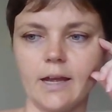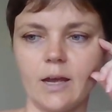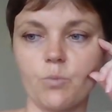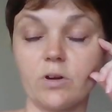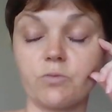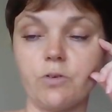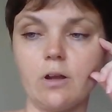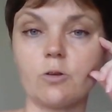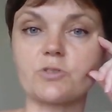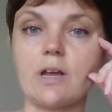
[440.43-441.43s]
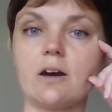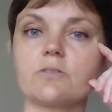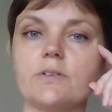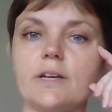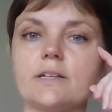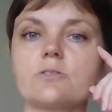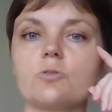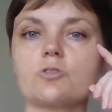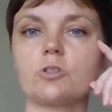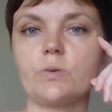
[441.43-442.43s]
And what follows out of that is
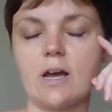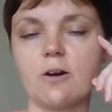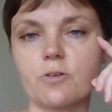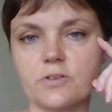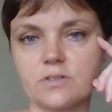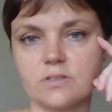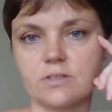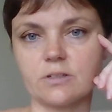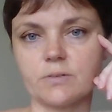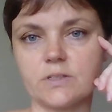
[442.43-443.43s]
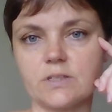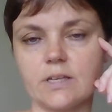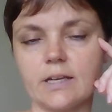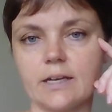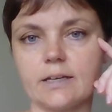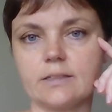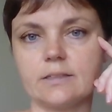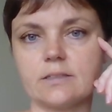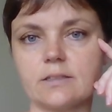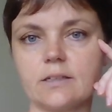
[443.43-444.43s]
also an outer sincerity,
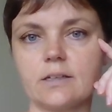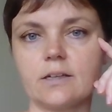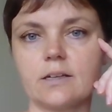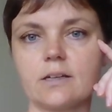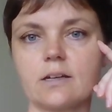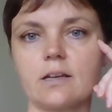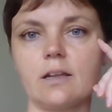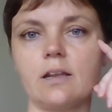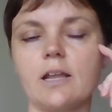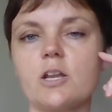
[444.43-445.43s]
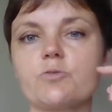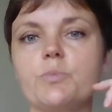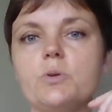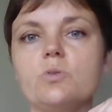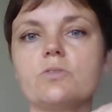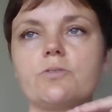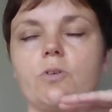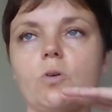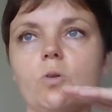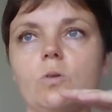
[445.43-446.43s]
and a lot of
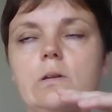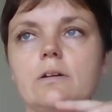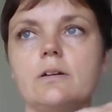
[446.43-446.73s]
beautiful